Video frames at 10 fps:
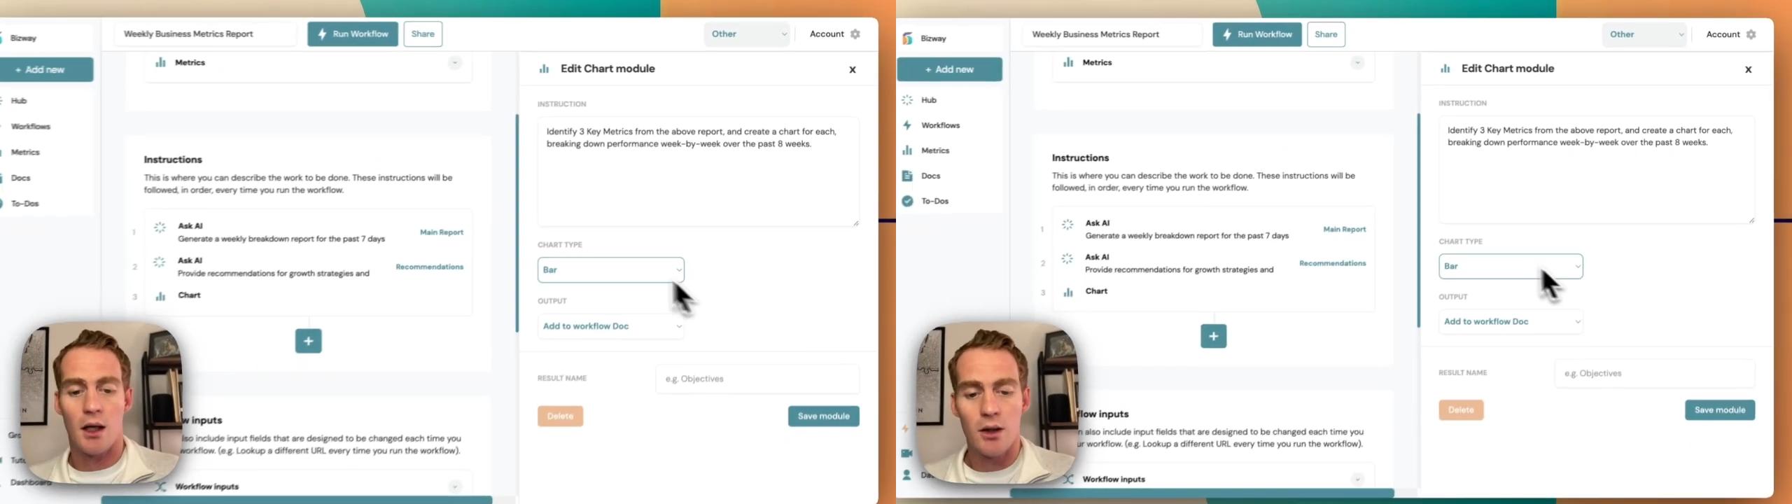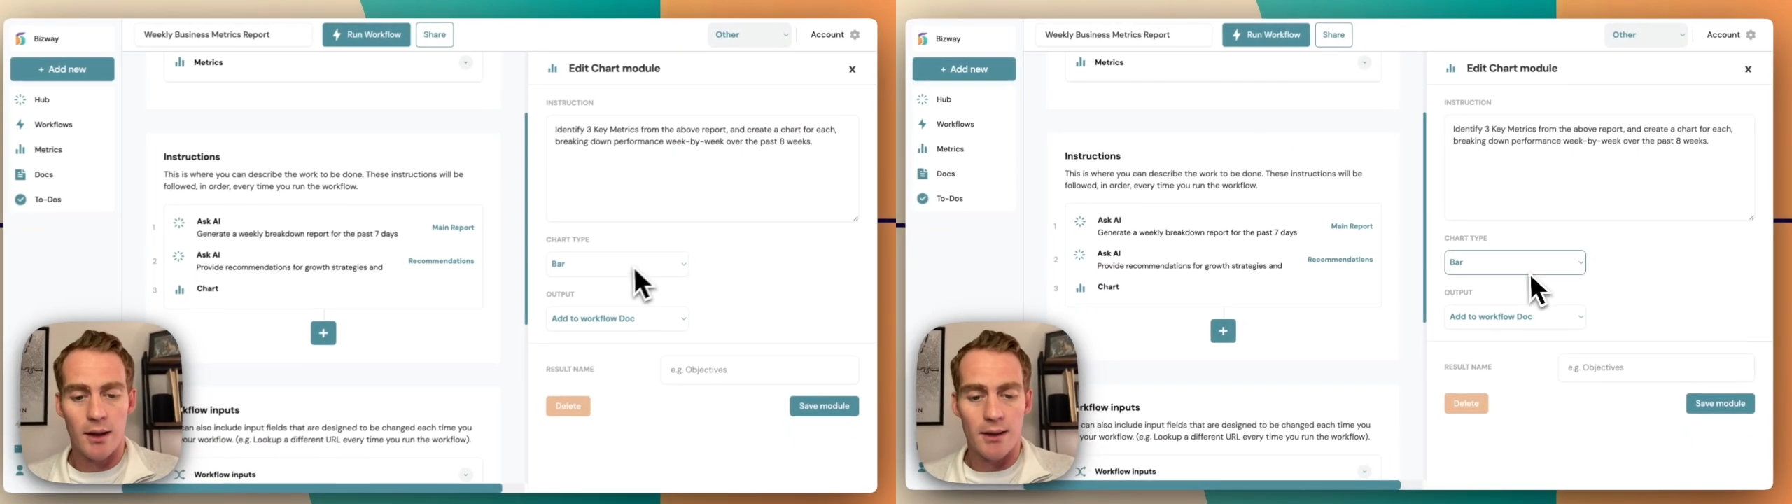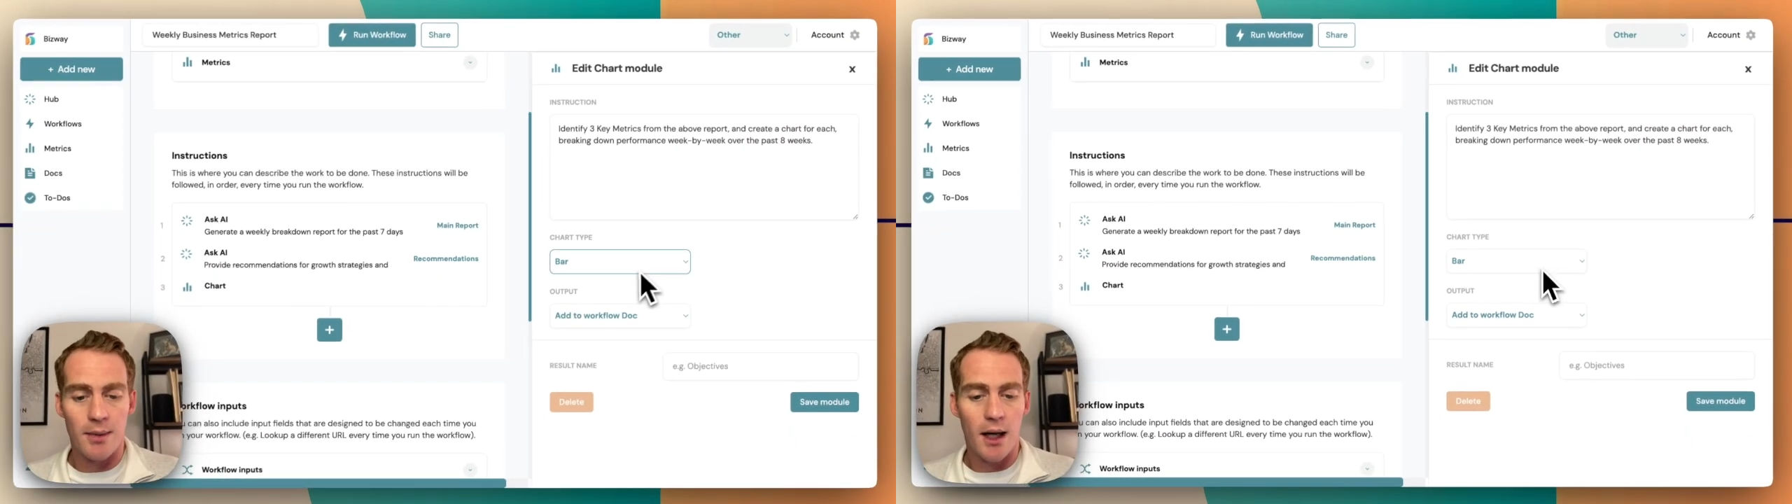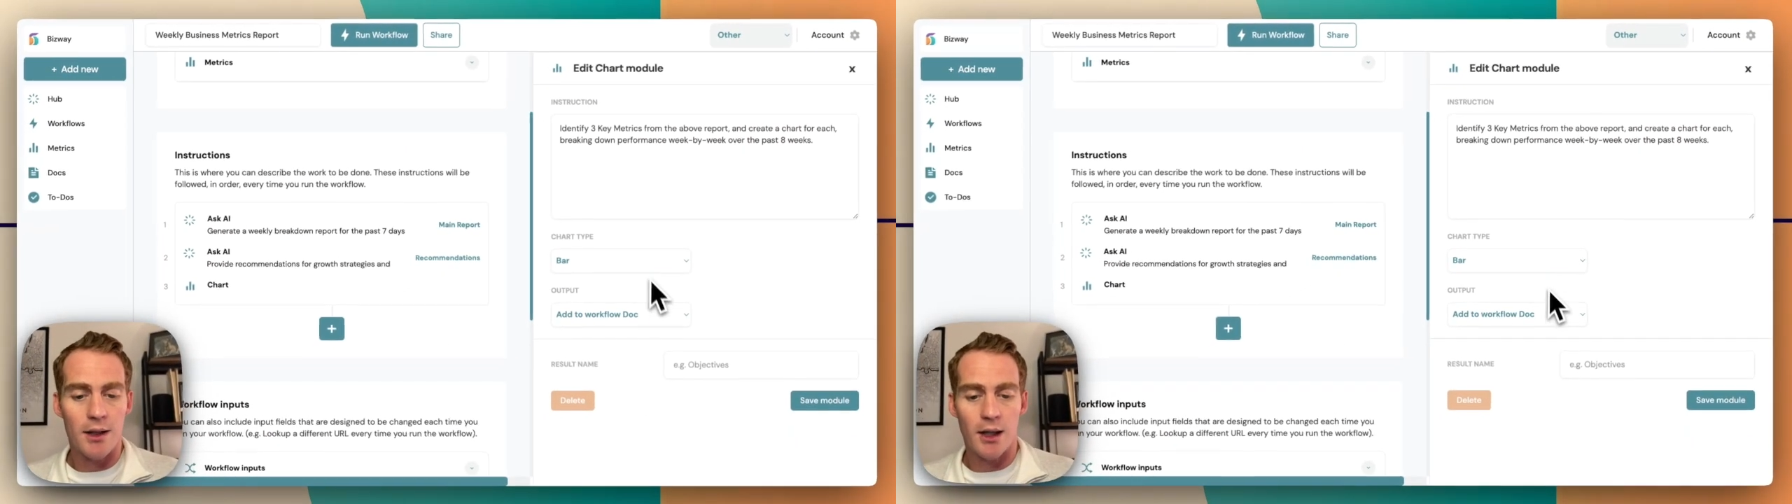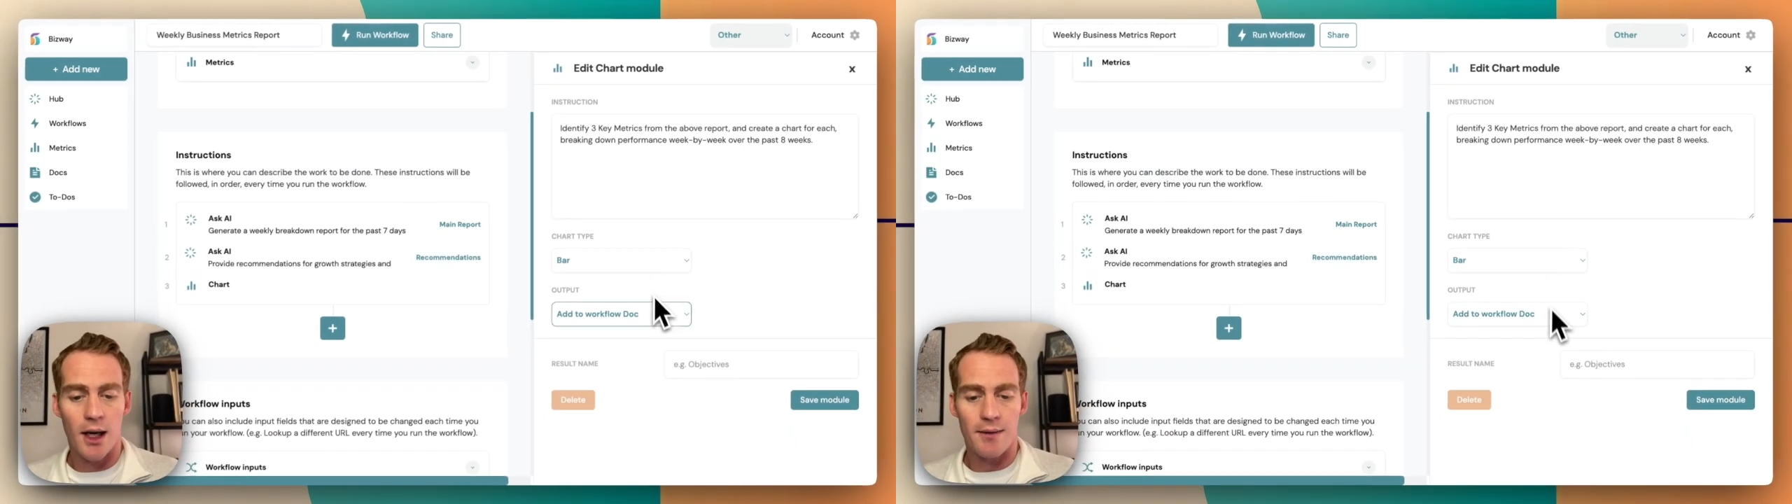can do it as a bar
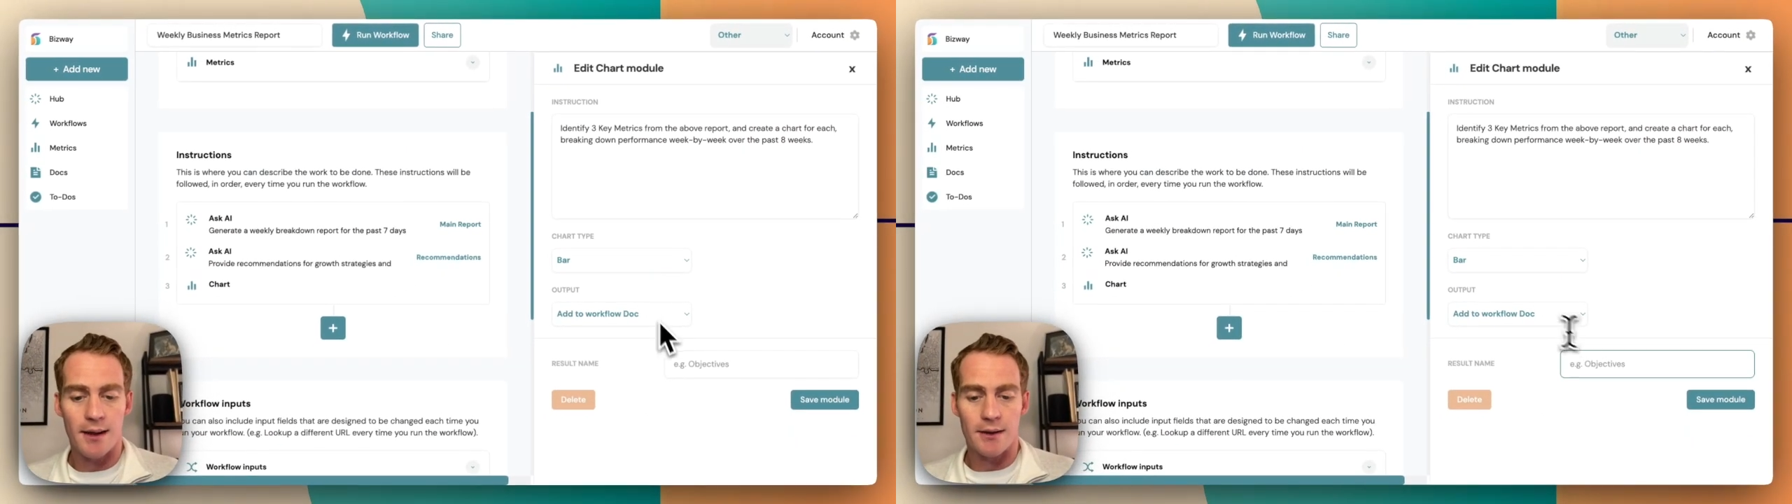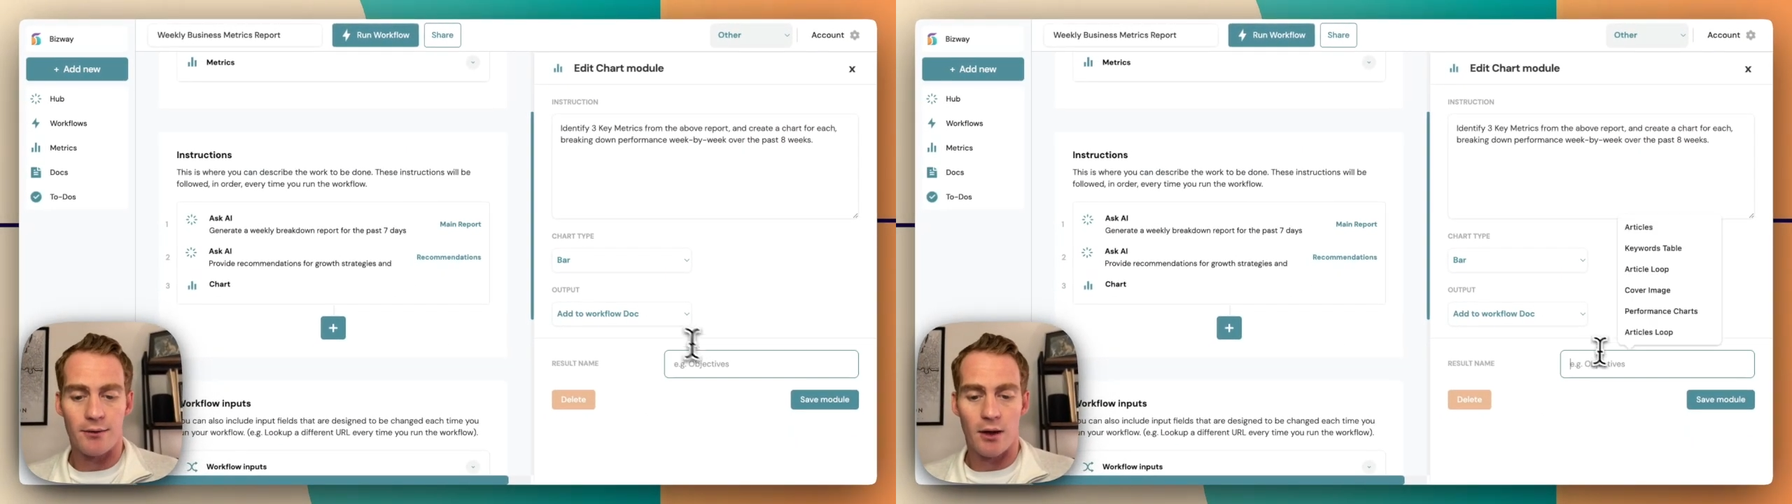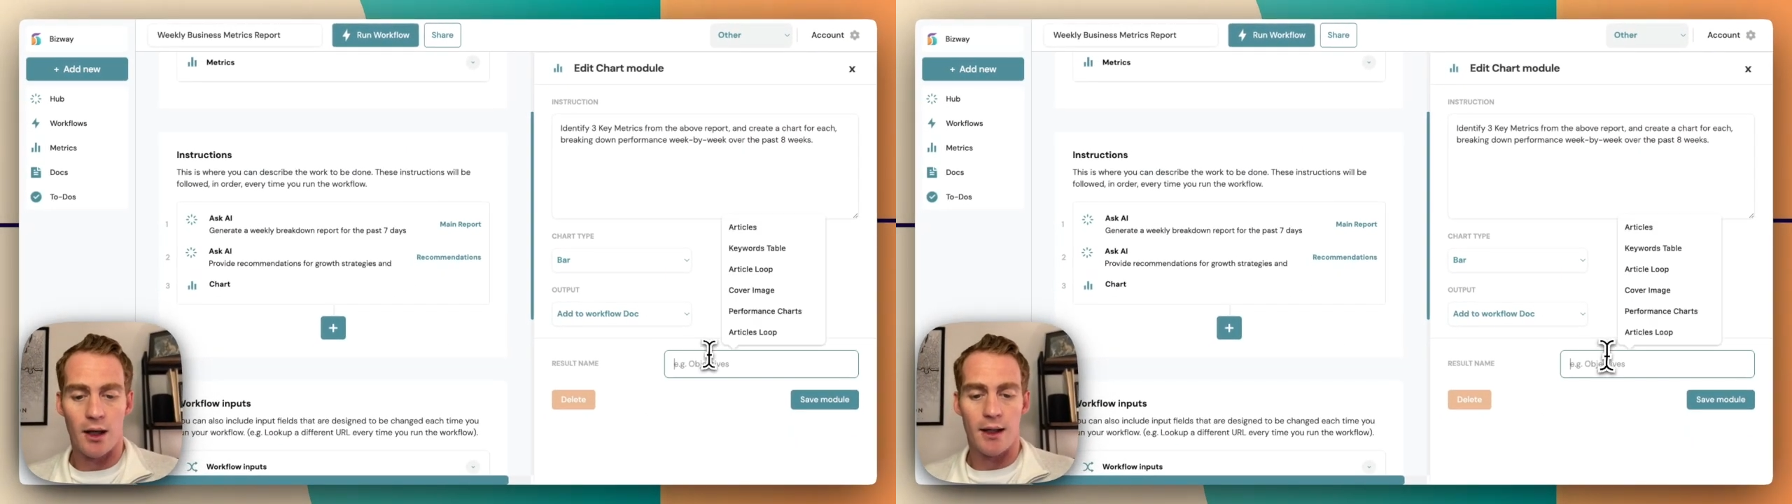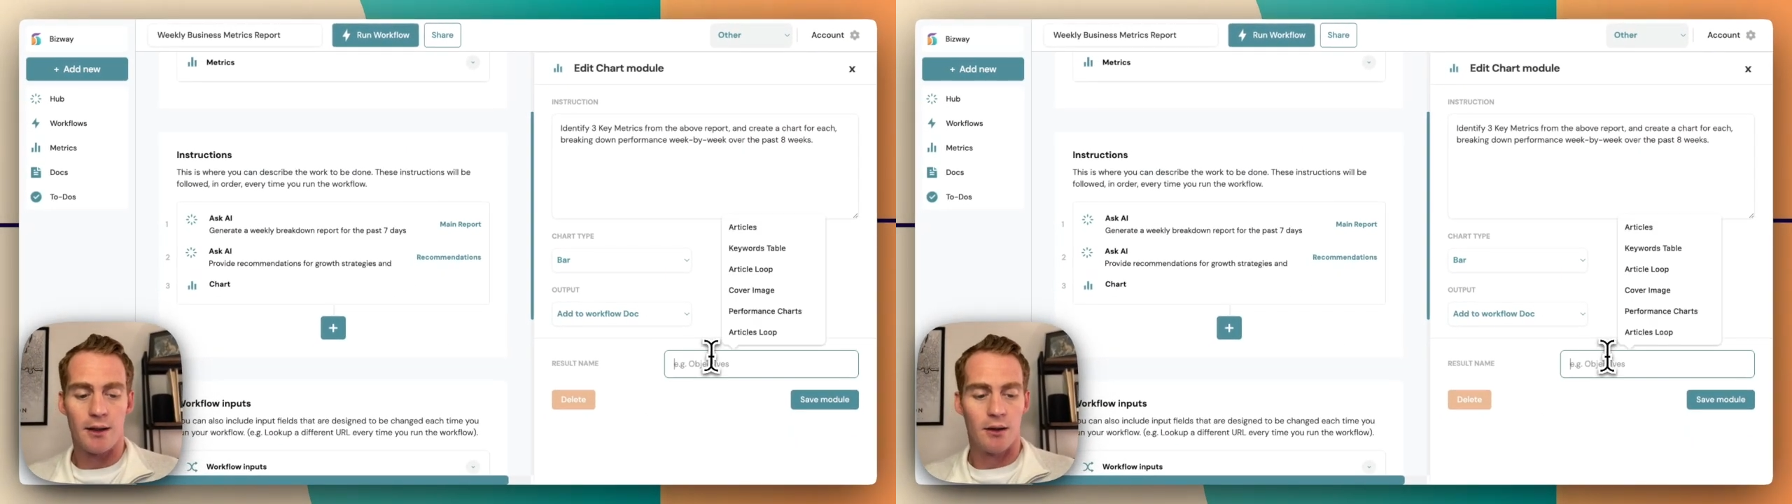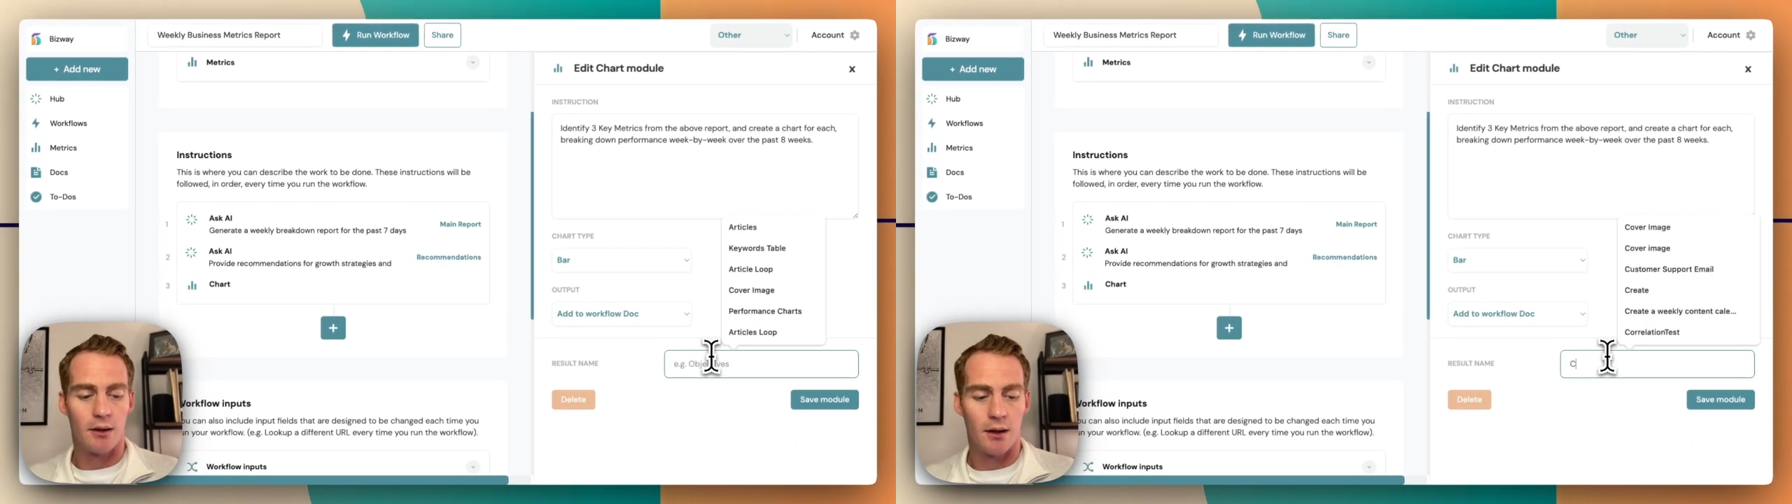chart, that's
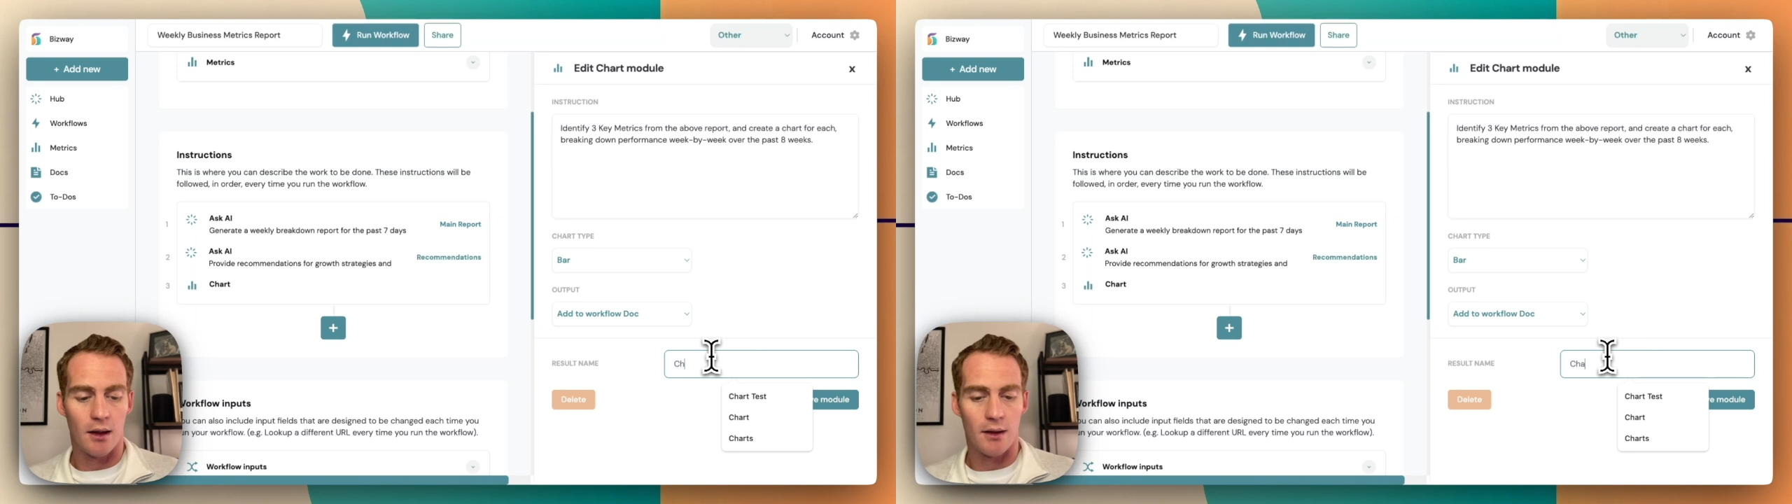fine.